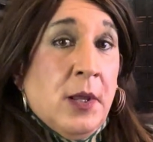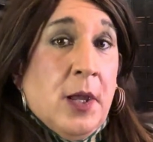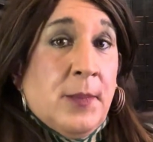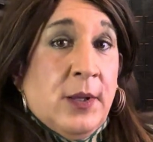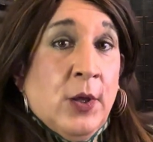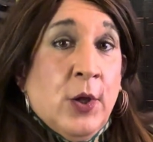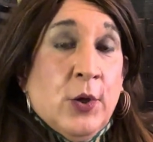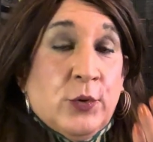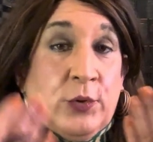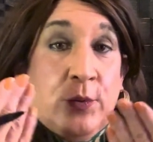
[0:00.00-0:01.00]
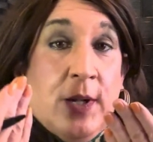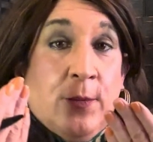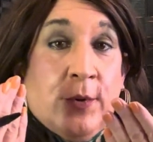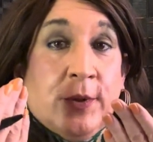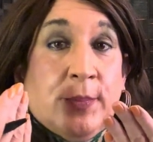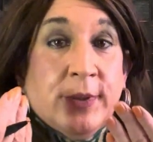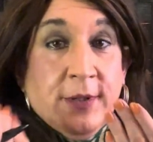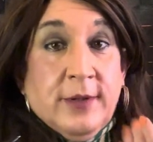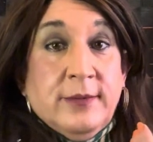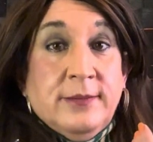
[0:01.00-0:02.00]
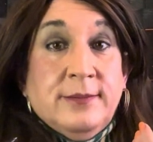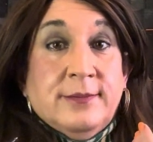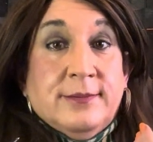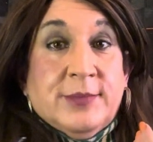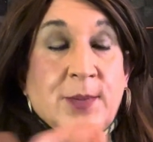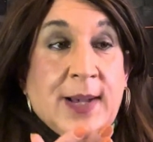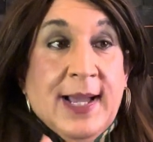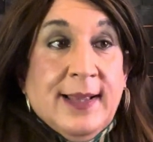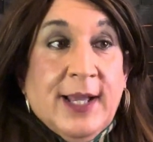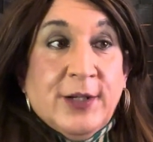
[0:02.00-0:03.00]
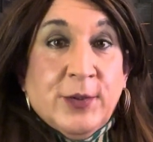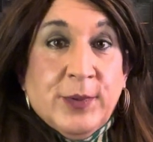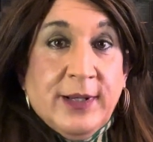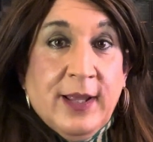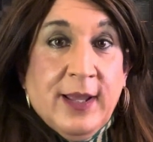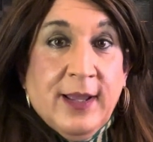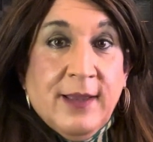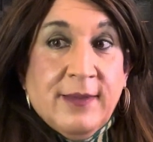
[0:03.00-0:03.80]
I mean, do I want to put on some eyeliner one day